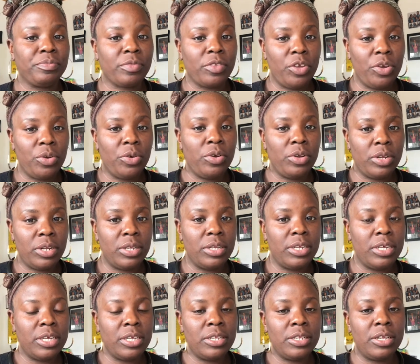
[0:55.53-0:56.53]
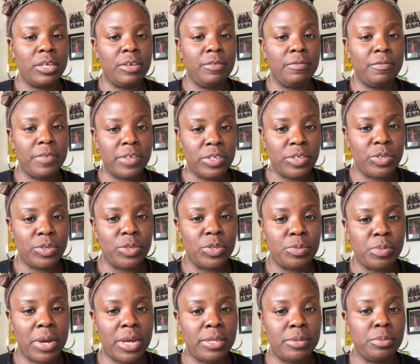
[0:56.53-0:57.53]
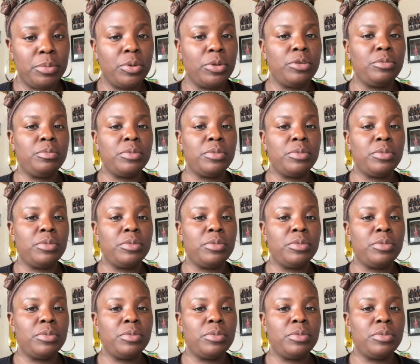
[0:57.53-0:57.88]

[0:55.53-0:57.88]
you're going to need the visitor's passport.